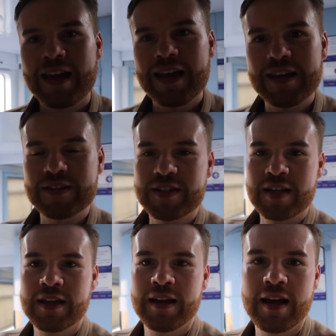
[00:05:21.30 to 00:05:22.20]
is
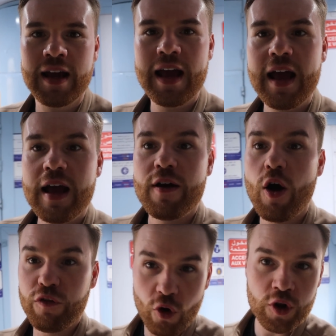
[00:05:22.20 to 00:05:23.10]

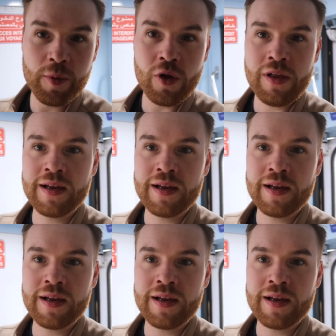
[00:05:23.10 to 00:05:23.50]
affordable